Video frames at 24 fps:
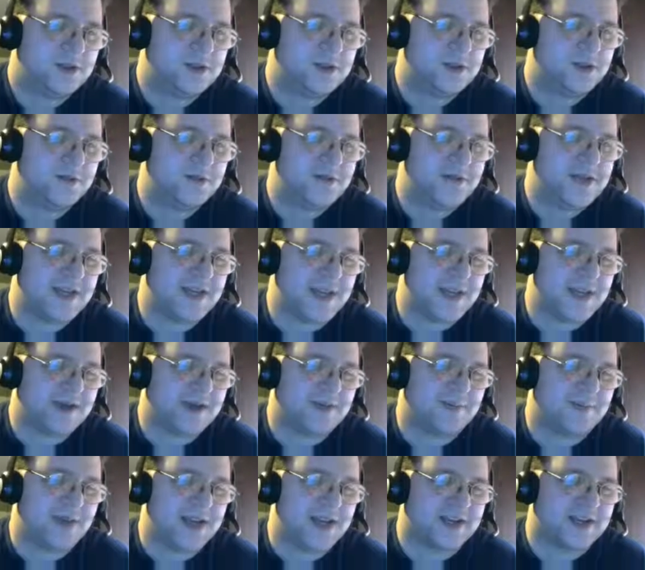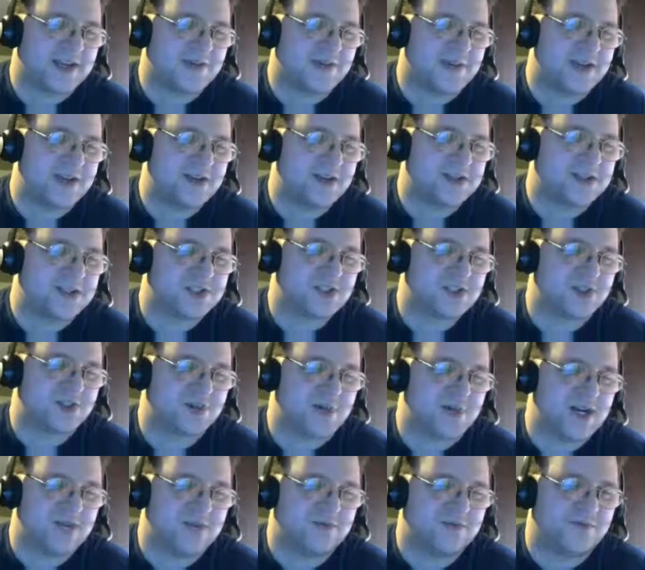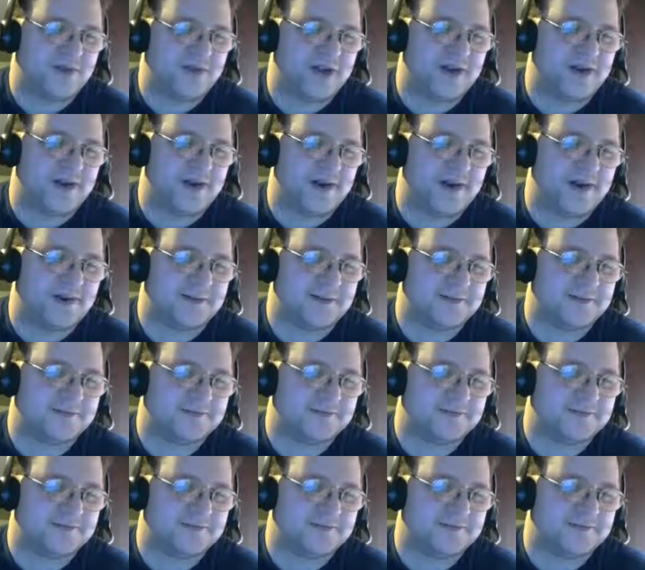Who knew being acrobatic could make you such a great fighter?